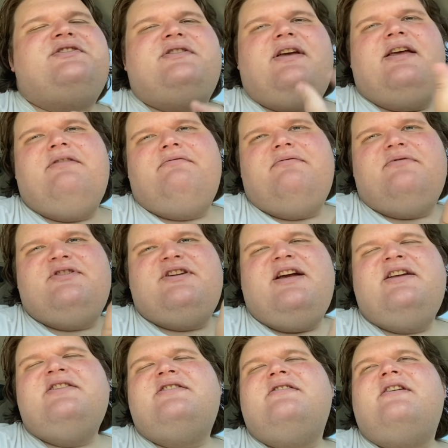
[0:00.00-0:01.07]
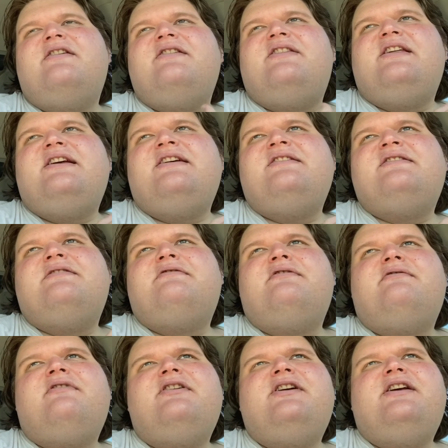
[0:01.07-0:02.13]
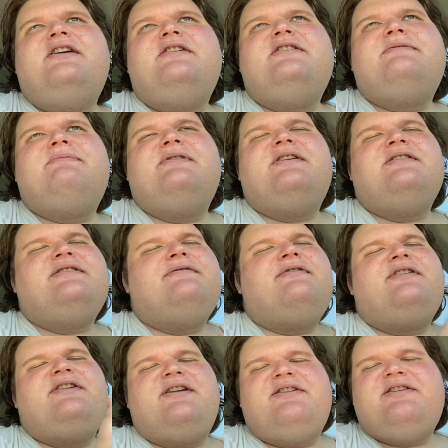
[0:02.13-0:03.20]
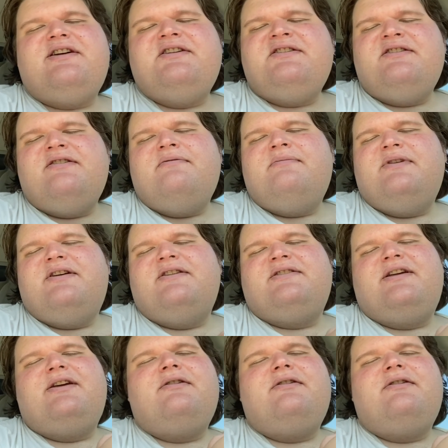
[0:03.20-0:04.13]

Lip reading: He changed a lot of things that were working just because he wanted to change them, because